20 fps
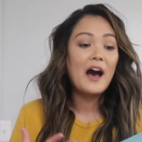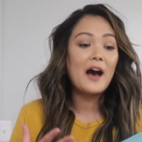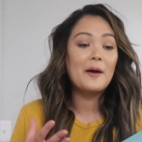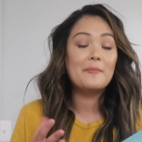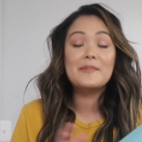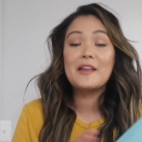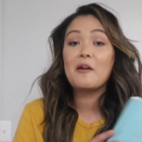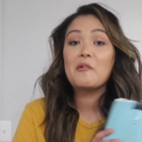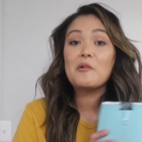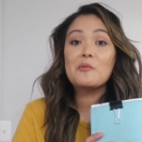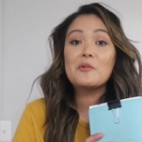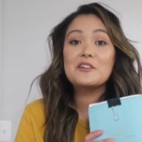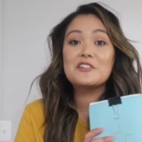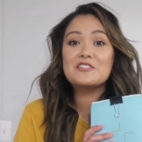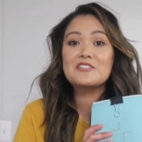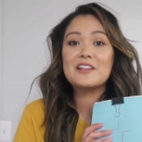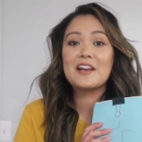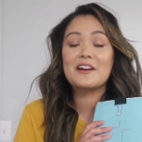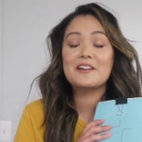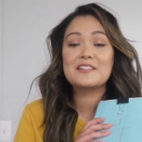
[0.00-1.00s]
Um, now I wanna
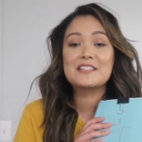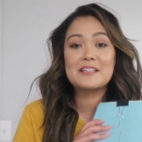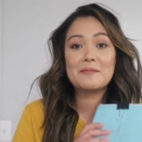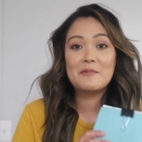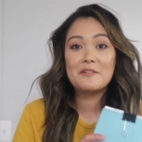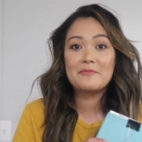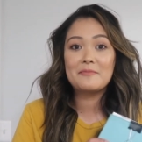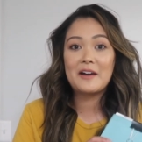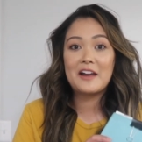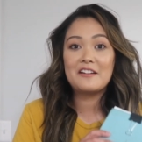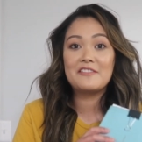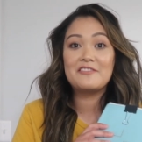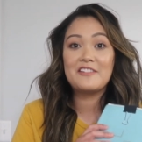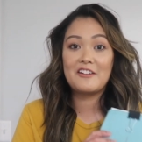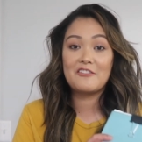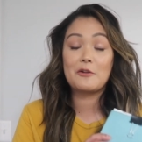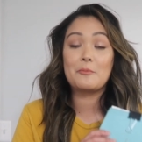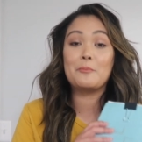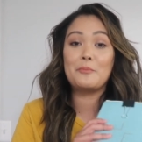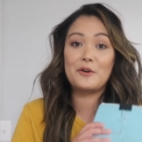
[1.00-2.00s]
share some of my
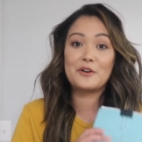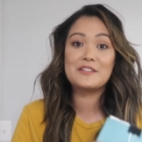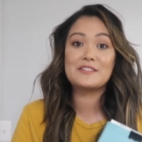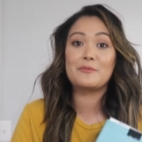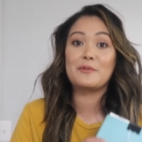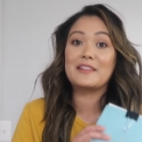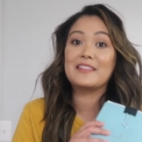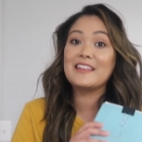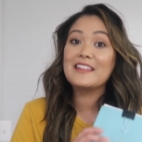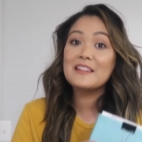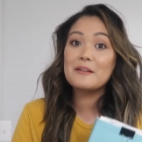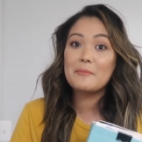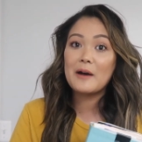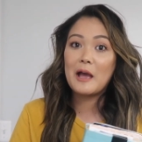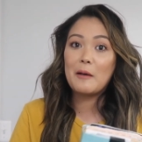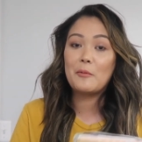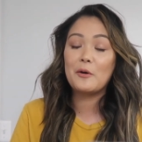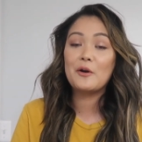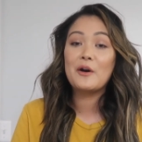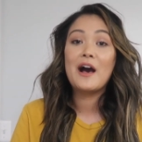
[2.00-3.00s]
favorite books within the
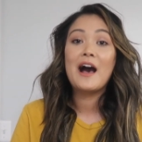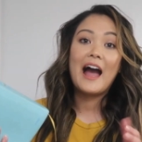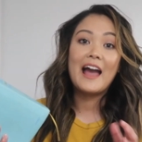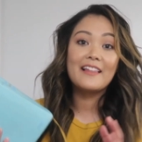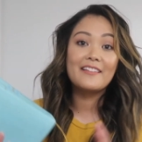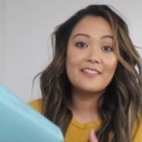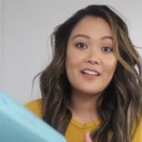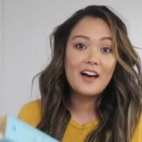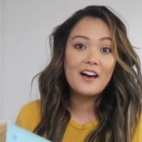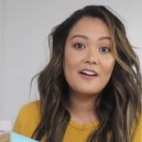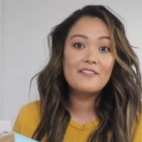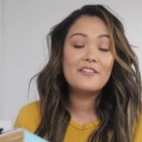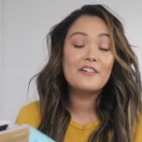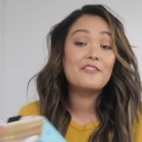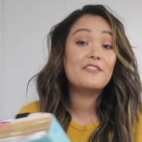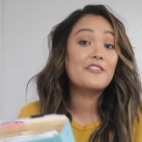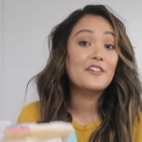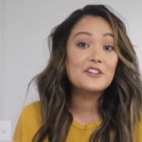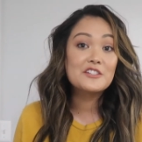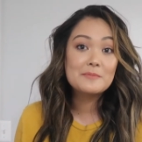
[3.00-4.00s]
Bible. I
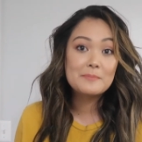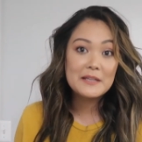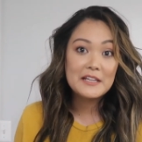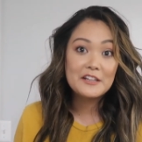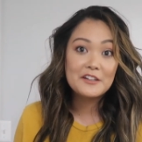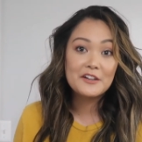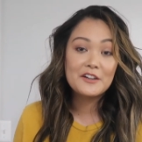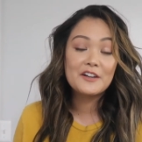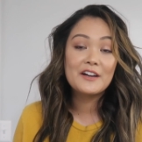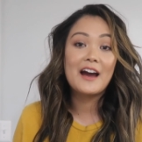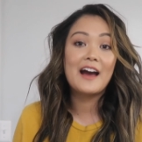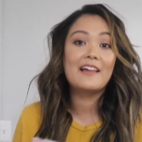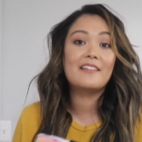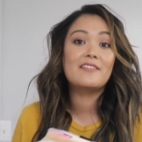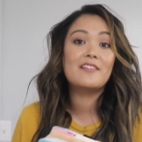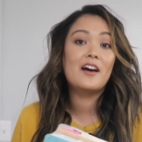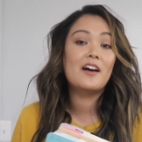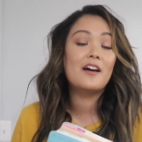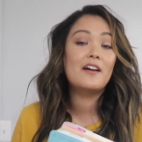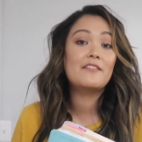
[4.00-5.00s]
love First Peter, I
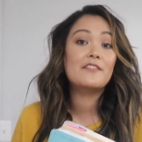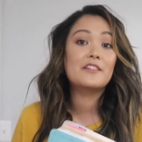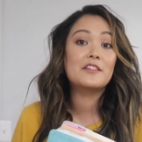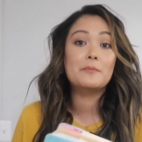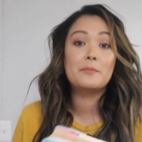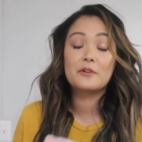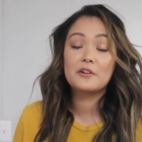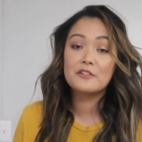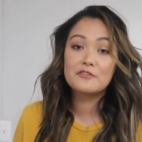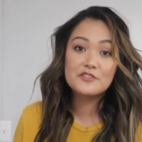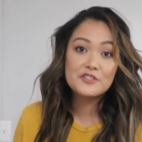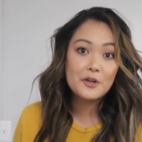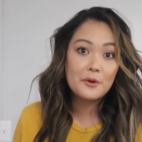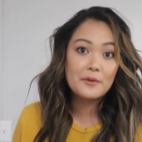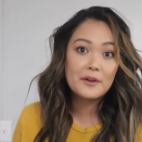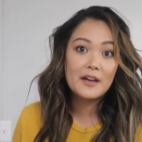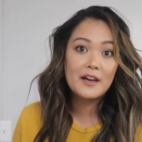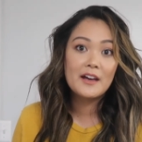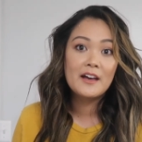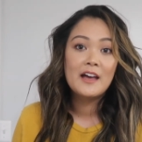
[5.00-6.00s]
love the book of
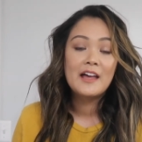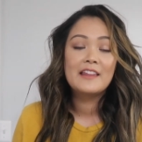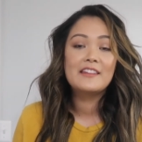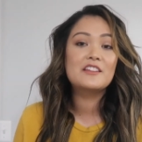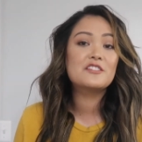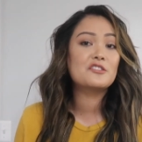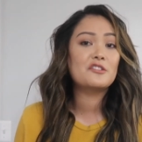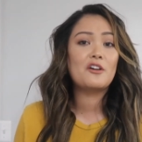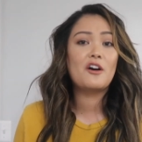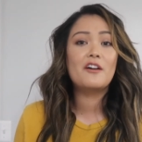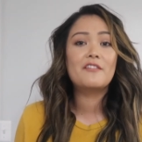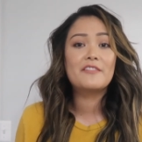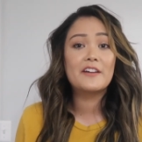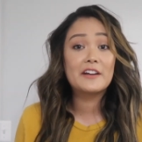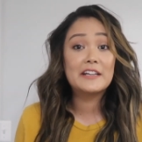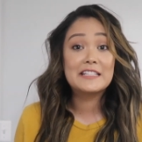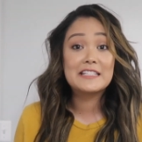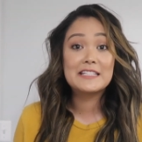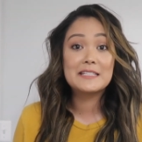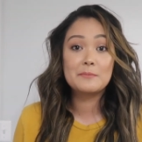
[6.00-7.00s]
Jonah. These are all
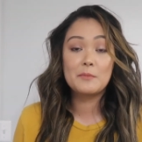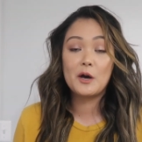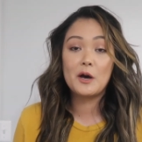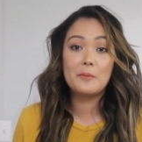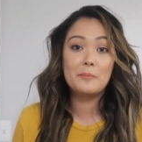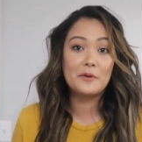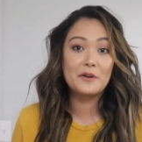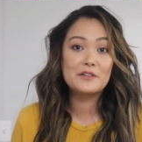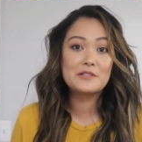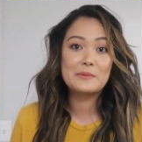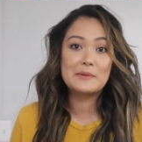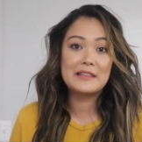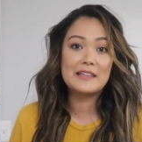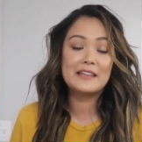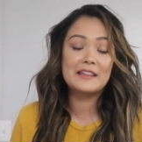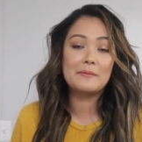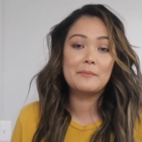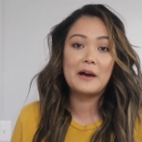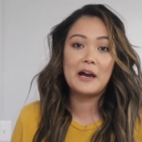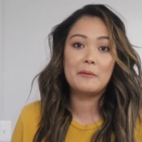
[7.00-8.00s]
very small books
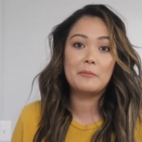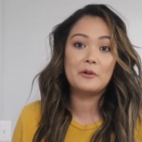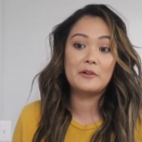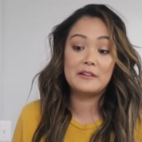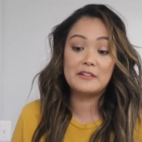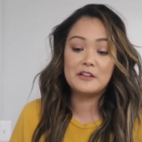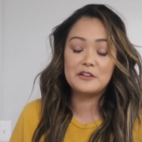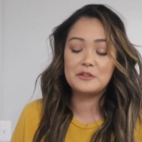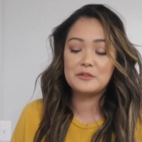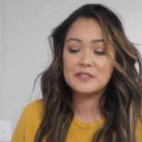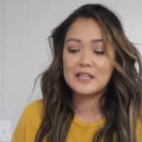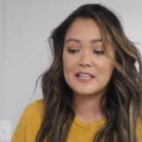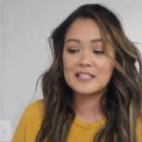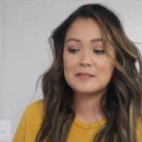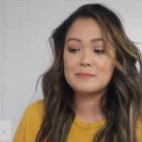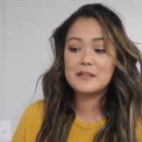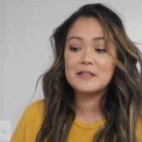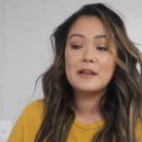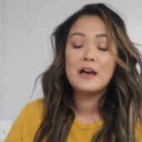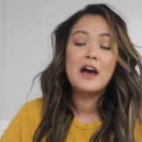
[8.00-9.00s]
within the Bible in the New
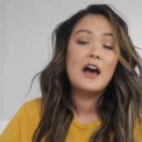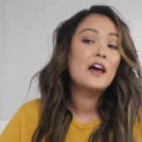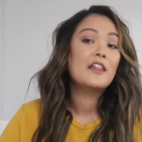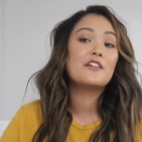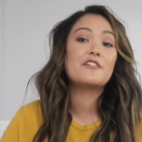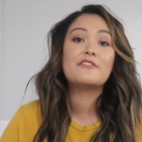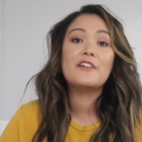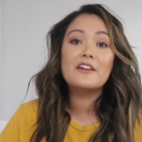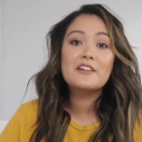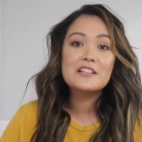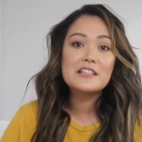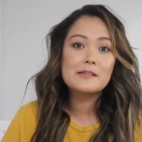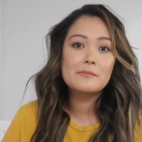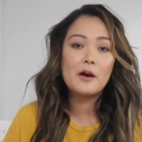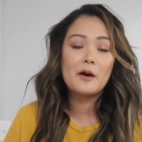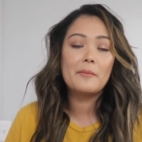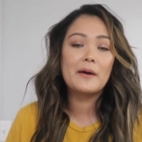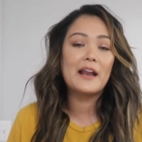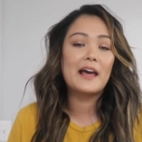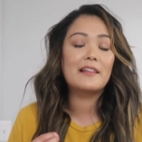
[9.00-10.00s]
Testament. They're very
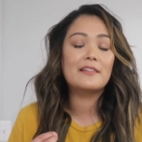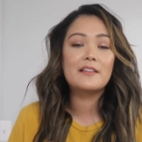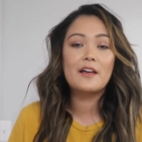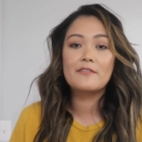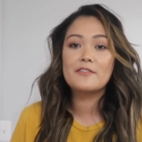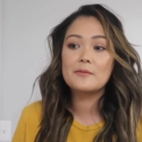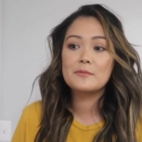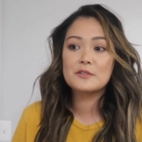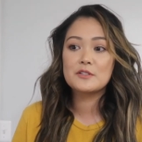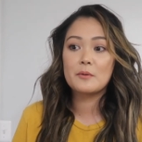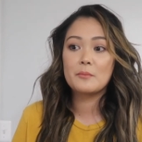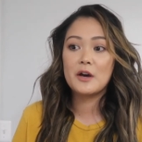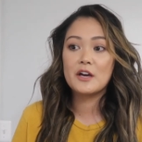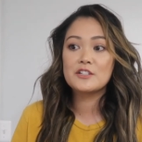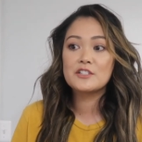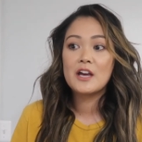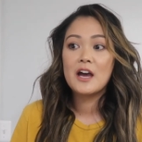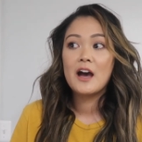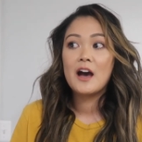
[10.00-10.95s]
small, but I love them so much.